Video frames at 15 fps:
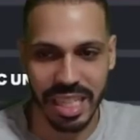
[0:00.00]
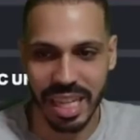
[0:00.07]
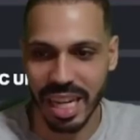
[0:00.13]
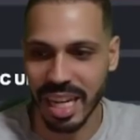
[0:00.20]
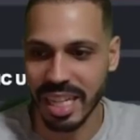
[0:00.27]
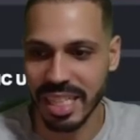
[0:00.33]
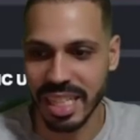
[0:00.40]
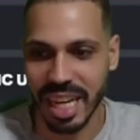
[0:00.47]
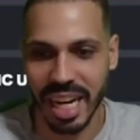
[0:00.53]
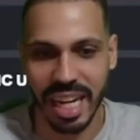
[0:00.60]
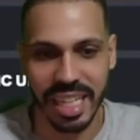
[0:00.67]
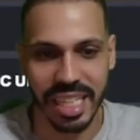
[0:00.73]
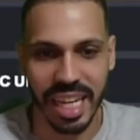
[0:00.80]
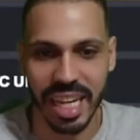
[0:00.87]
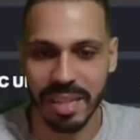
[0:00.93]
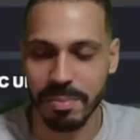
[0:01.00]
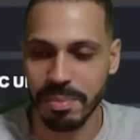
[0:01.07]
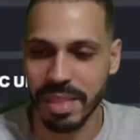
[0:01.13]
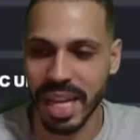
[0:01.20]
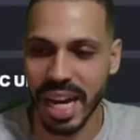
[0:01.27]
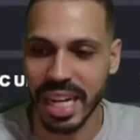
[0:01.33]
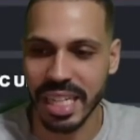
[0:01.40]
I, I
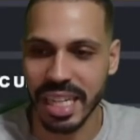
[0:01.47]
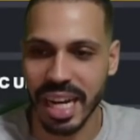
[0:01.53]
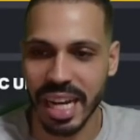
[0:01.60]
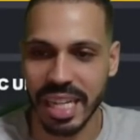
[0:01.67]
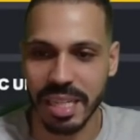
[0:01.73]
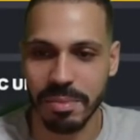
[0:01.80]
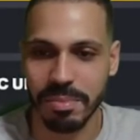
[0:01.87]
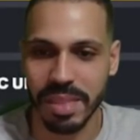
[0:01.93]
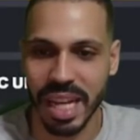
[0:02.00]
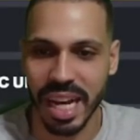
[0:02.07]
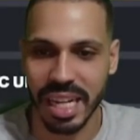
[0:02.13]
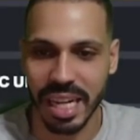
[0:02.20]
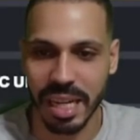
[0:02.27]
am not. I am not.